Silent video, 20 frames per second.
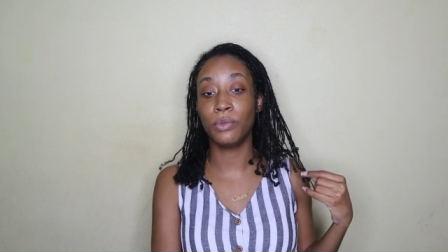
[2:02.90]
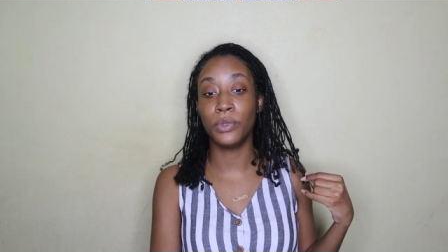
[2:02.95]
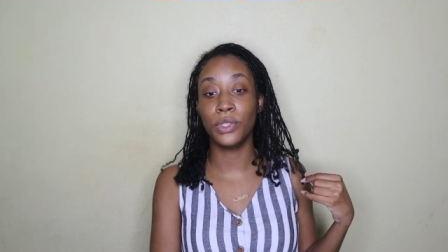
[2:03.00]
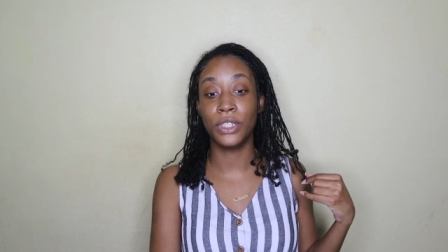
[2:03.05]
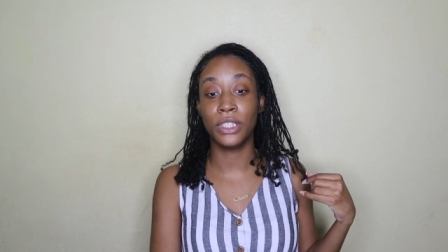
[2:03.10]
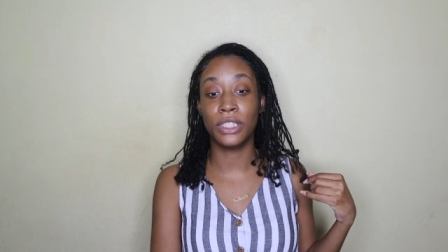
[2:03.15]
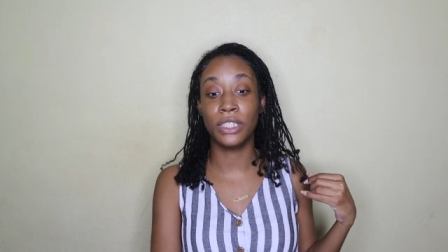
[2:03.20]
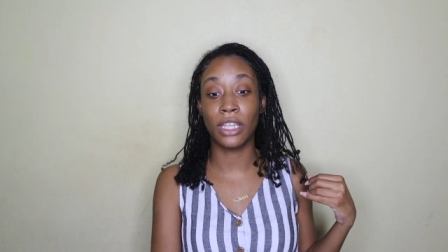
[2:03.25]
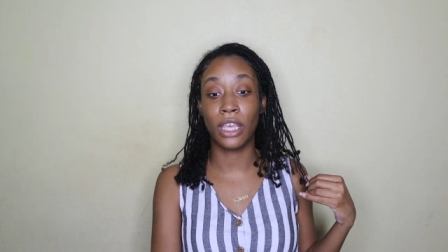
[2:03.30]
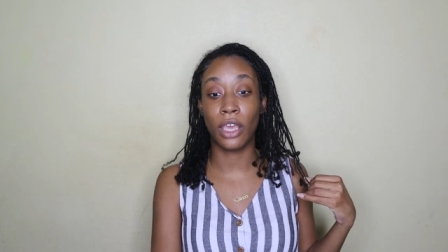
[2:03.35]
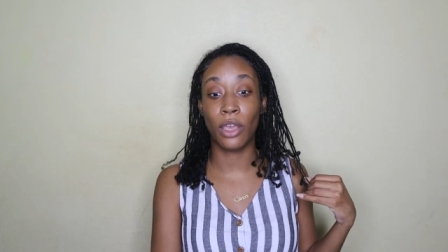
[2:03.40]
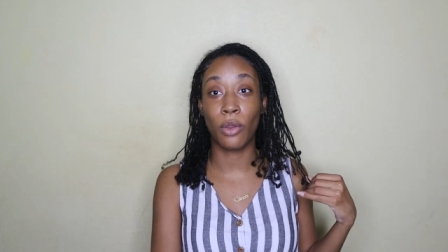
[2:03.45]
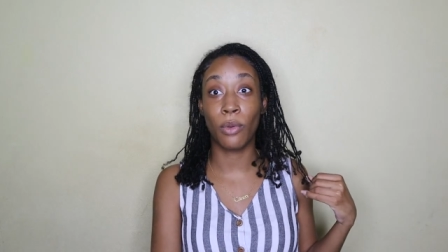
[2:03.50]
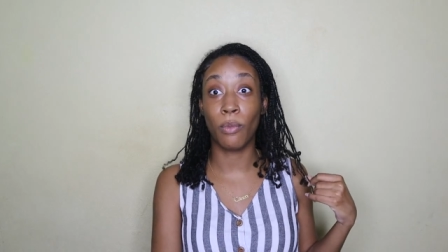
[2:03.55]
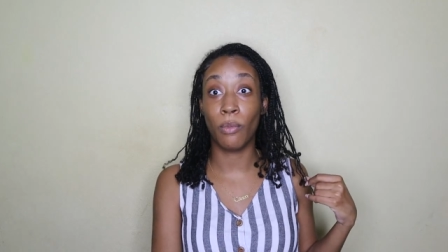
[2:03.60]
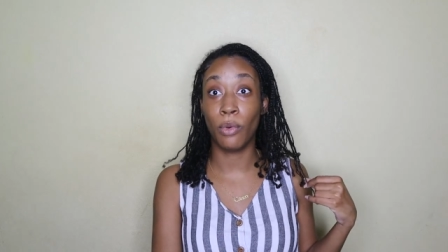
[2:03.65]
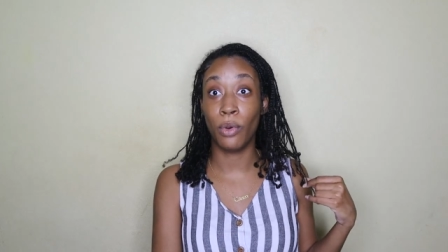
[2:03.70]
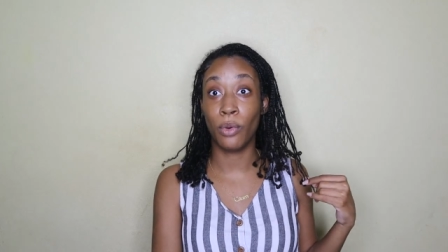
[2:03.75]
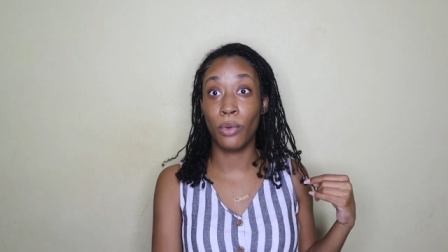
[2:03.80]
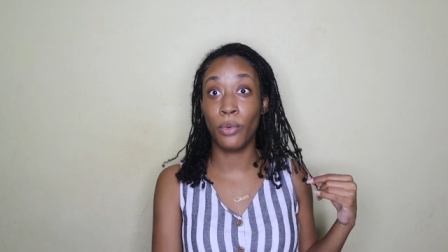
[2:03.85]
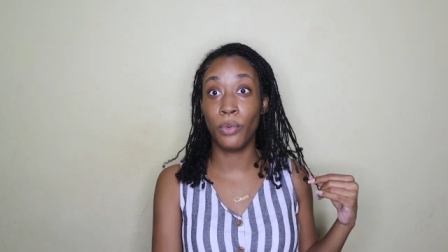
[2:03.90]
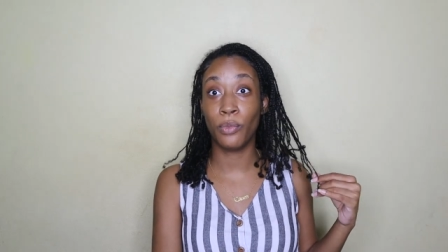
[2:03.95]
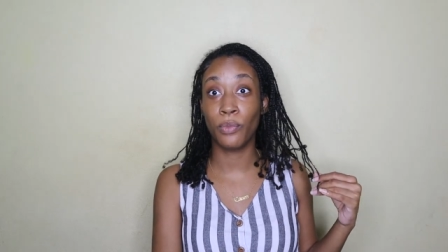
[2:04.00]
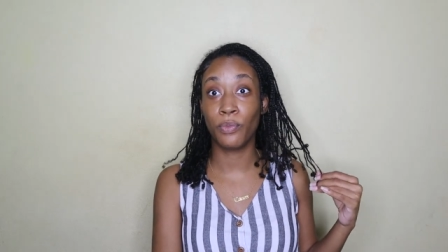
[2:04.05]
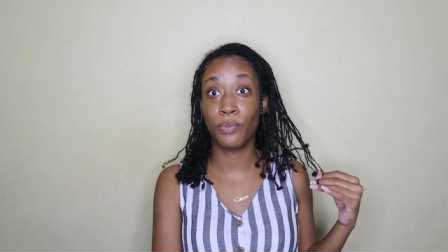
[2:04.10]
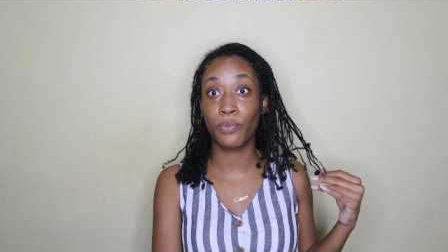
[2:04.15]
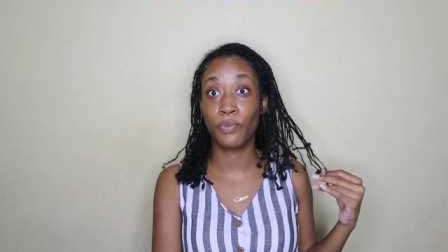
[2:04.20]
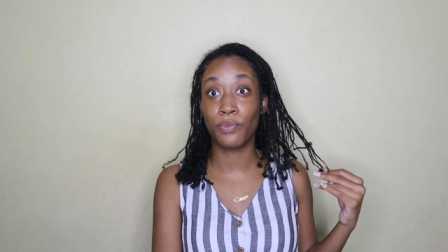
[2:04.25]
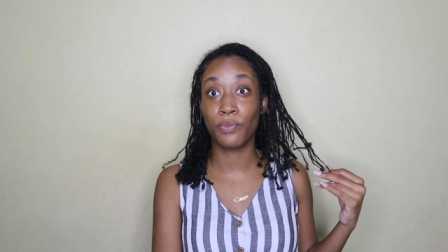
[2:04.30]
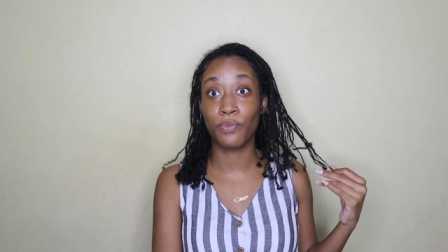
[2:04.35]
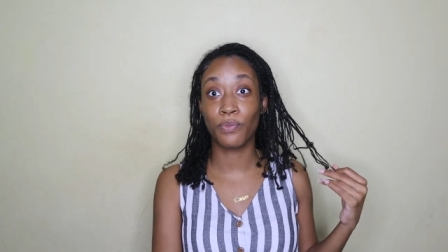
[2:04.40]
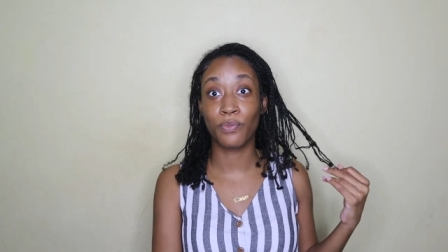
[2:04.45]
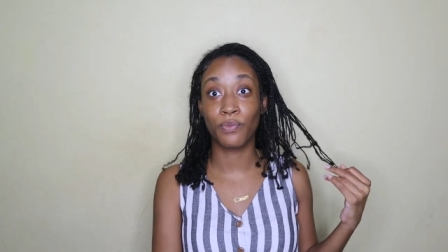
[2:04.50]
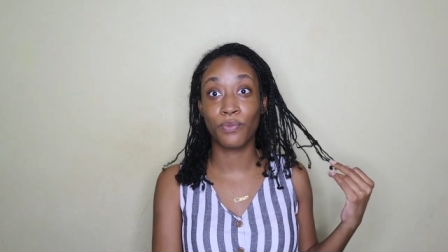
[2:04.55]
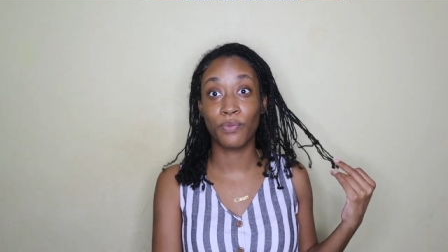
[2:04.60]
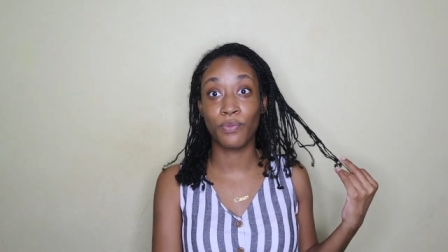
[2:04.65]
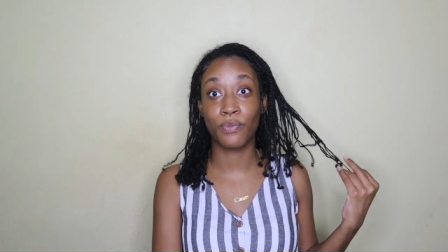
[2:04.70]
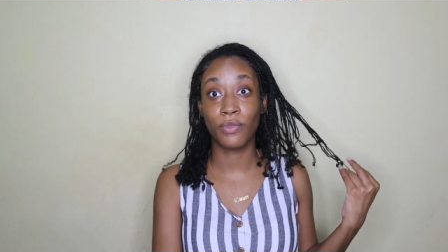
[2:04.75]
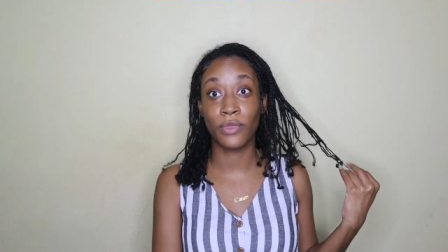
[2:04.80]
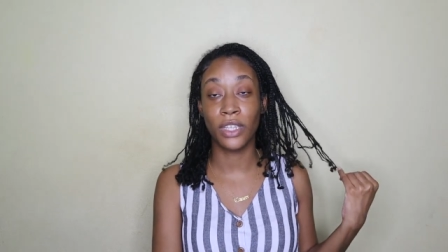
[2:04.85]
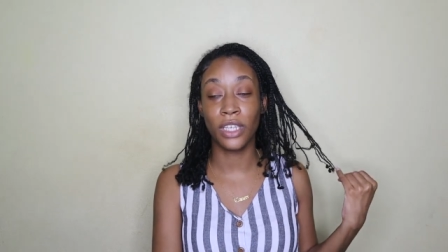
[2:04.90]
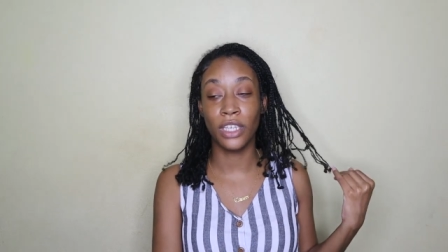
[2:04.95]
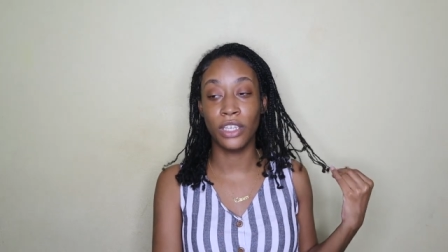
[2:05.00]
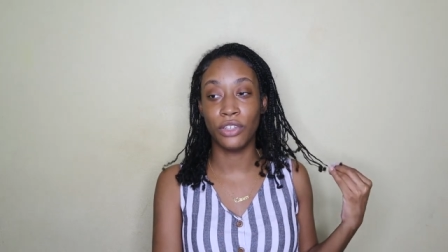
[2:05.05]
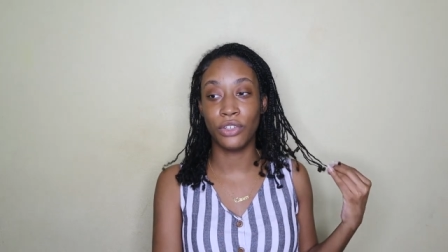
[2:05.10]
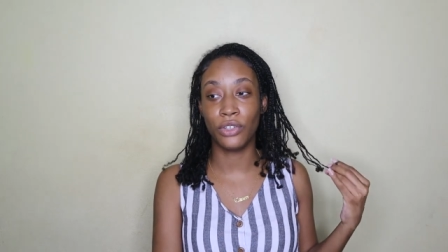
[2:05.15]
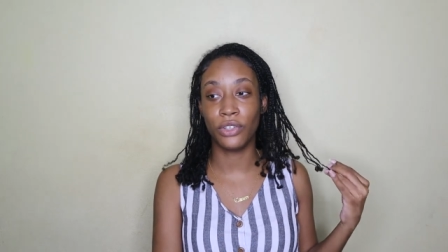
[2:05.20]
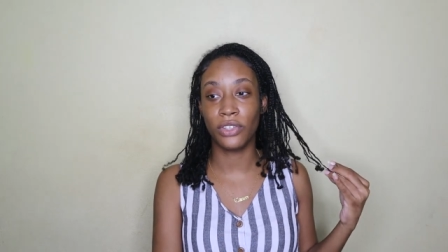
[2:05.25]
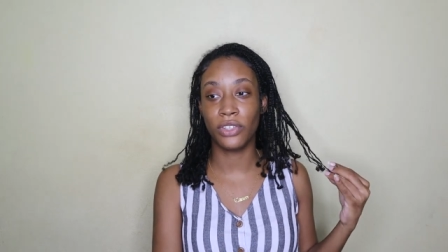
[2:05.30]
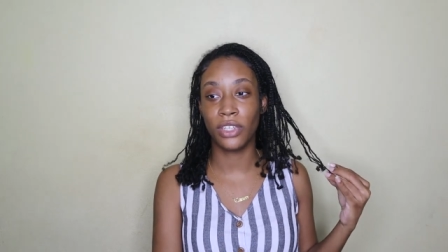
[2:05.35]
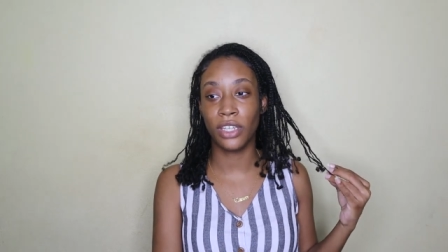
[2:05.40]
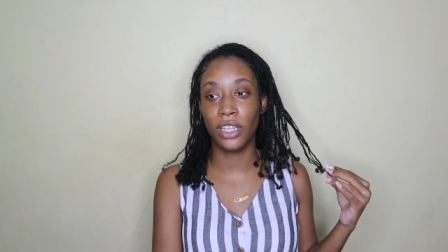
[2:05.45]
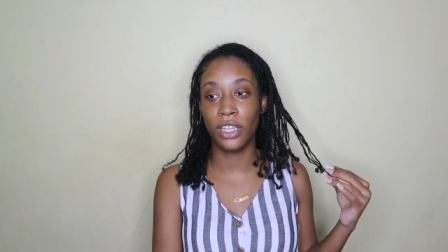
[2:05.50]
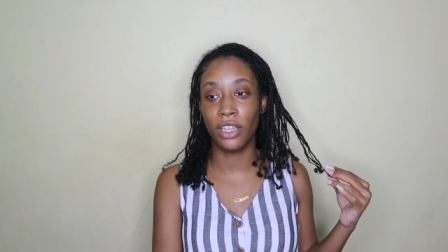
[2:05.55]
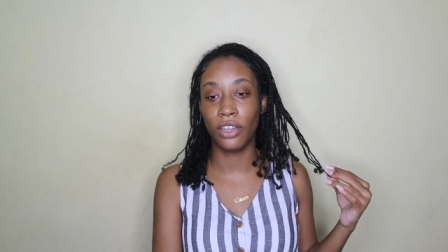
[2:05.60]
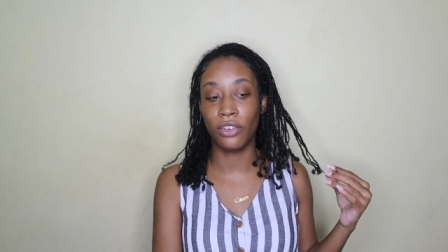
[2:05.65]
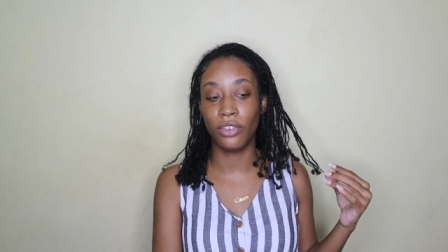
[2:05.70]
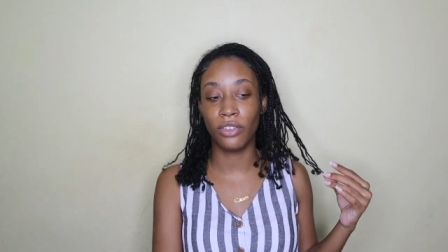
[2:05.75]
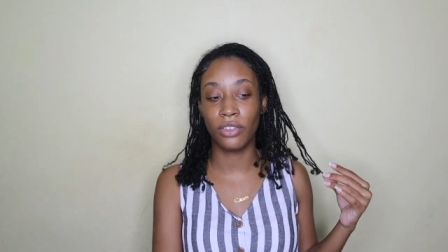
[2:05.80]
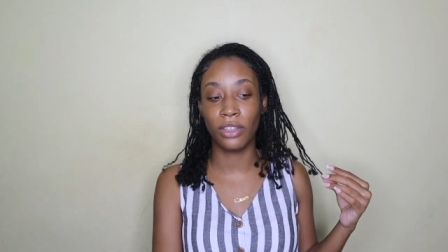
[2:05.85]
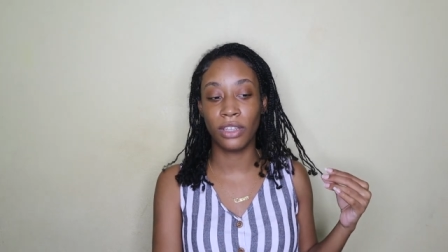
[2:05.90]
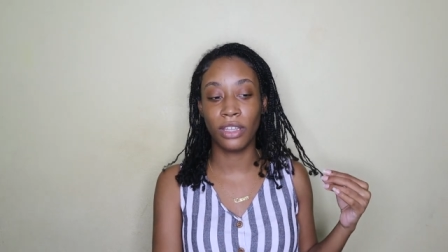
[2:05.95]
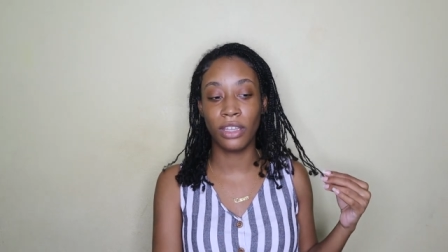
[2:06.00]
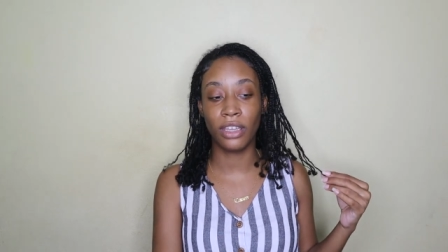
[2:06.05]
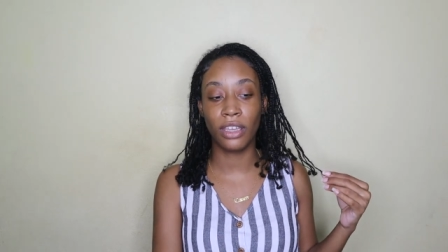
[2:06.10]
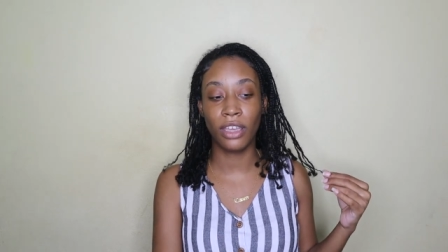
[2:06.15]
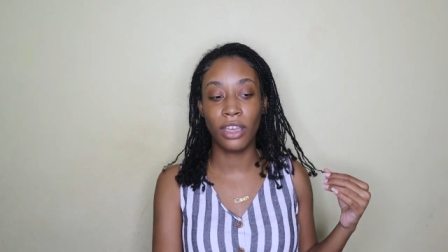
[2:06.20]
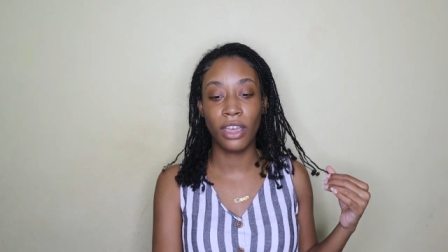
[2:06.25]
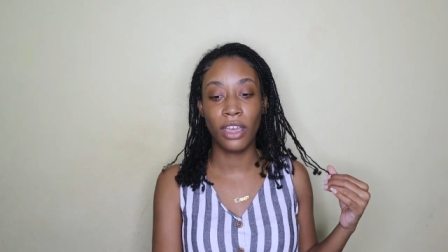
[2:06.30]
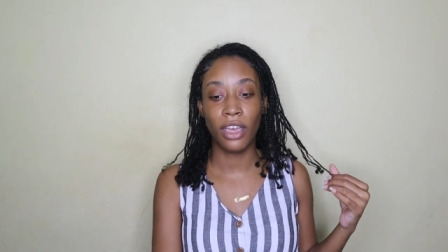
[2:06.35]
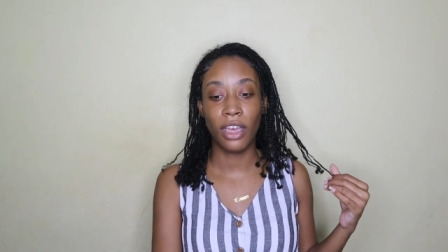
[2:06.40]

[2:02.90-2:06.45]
which is like, whoa. Interesting, interesting.